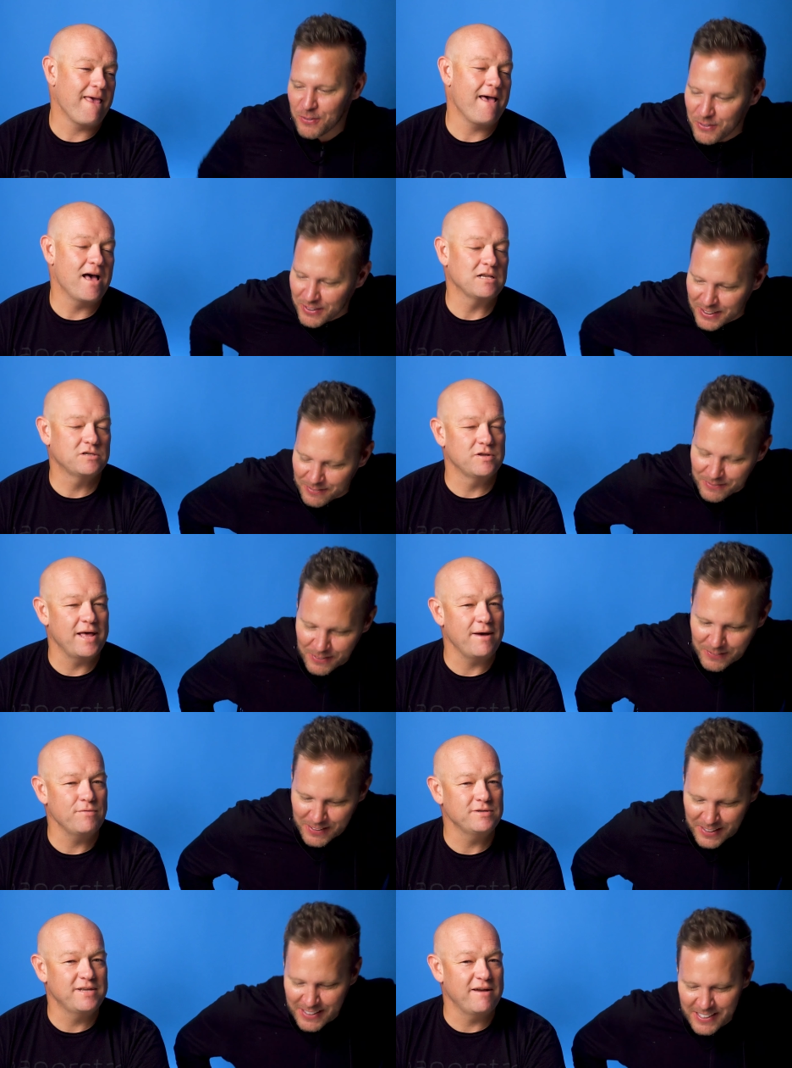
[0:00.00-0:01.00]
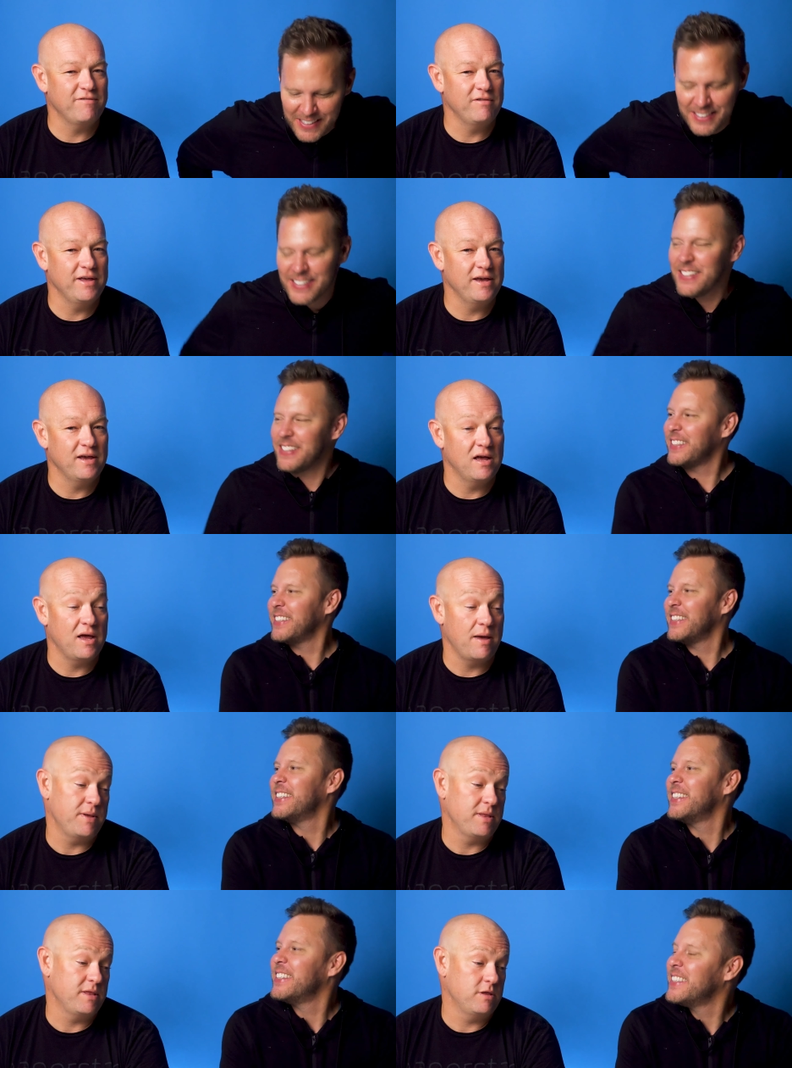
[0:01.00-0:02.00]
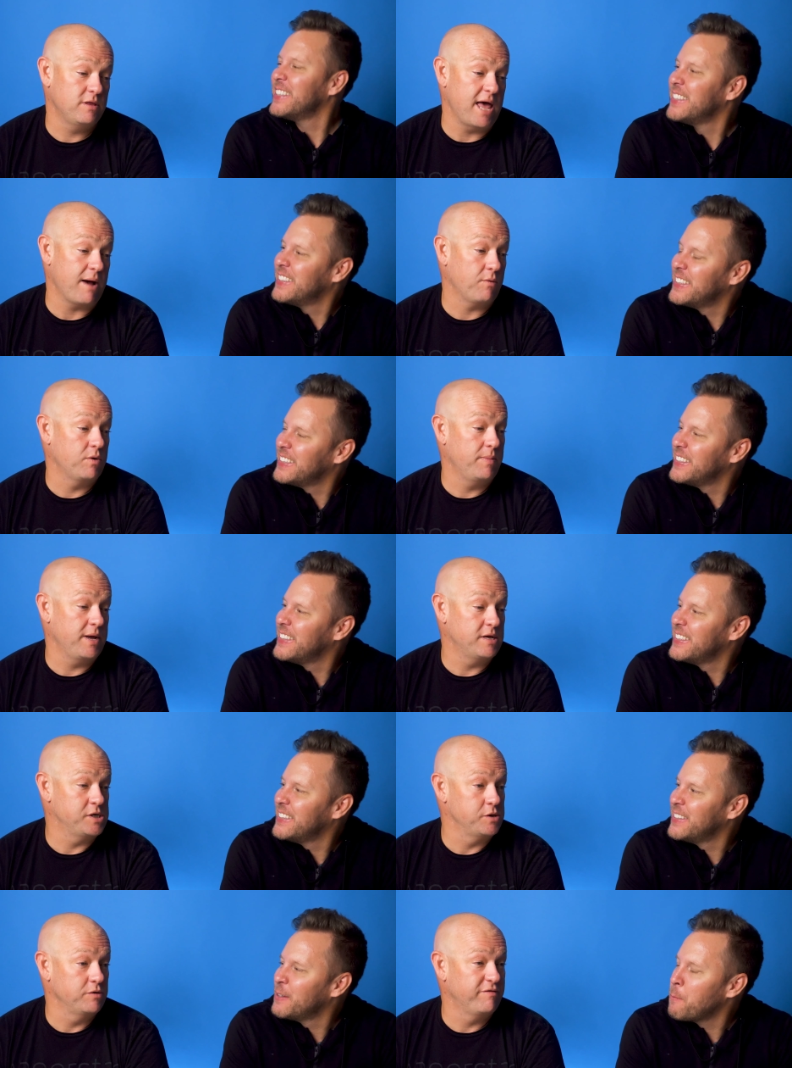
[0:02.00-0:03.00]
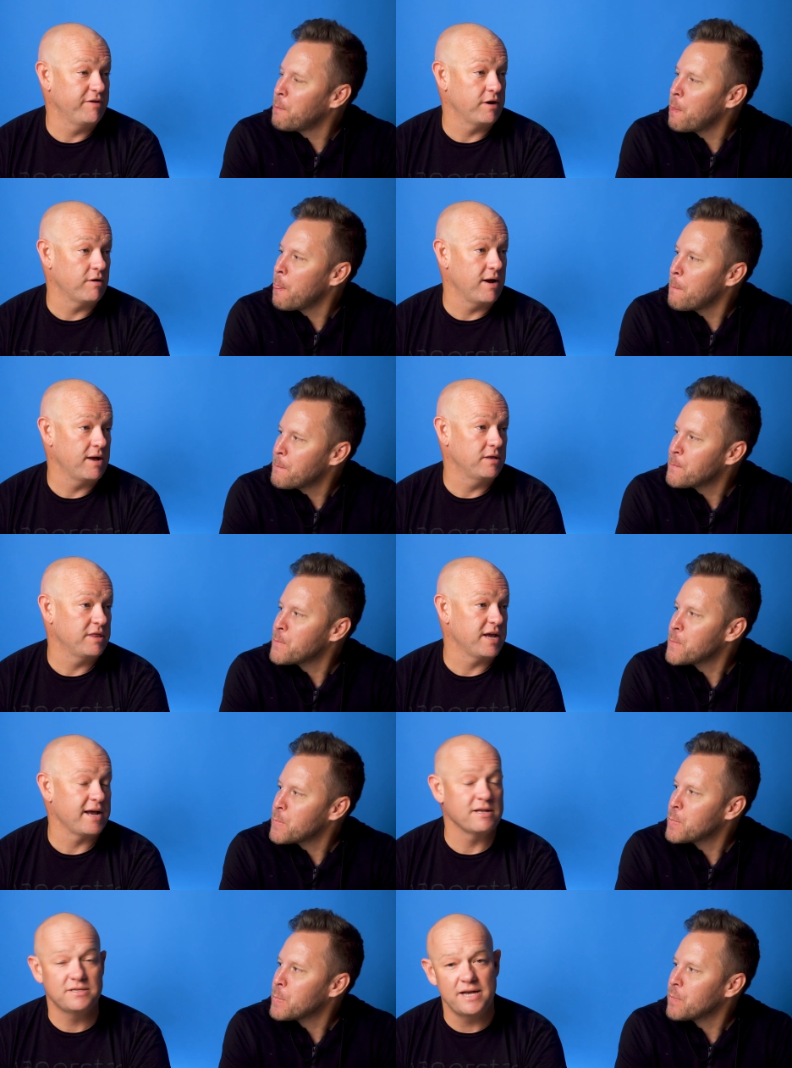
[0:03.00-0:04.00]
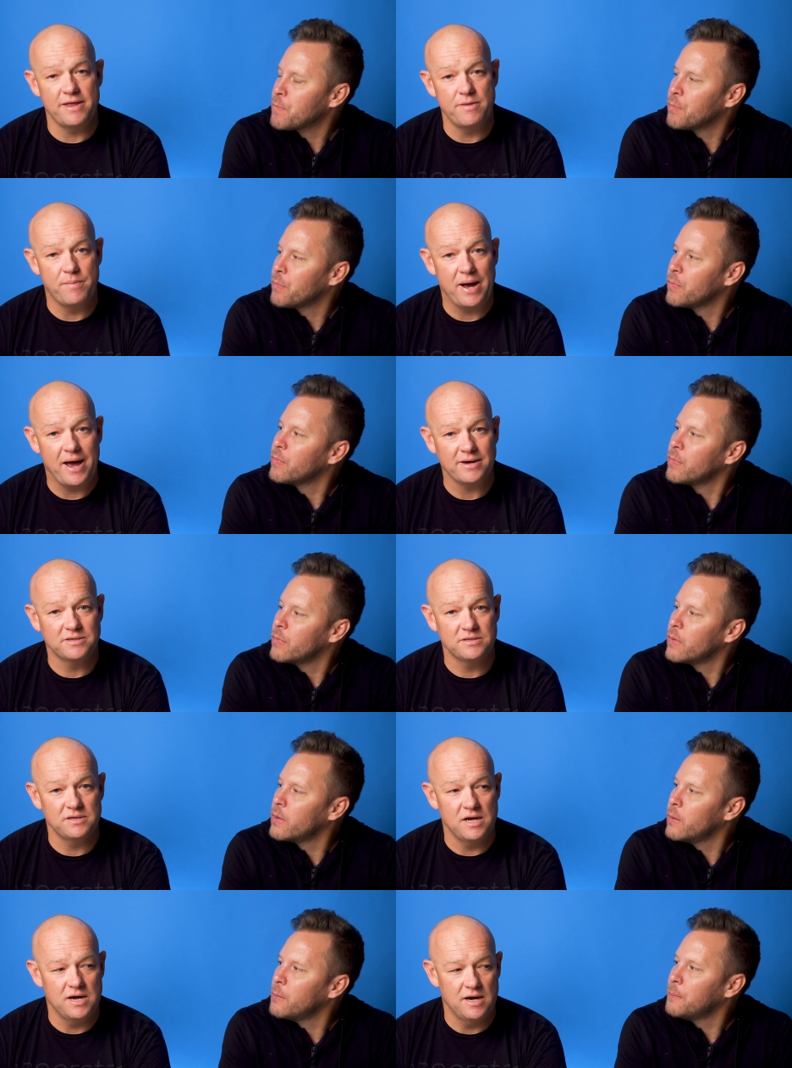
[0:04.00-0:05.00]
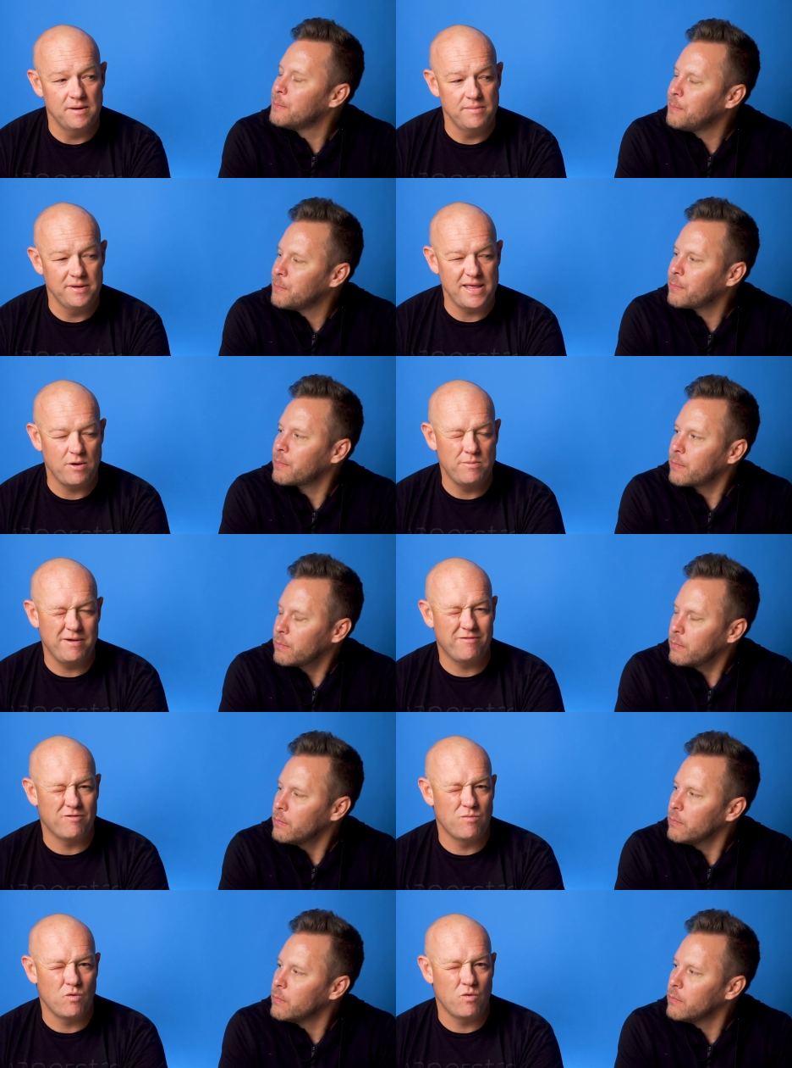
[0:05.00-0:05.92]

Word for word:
Speaker 1: Yeah, over so that was definitely, I mean, that would be a do. Figure out, think outside the box. Um, and that would be for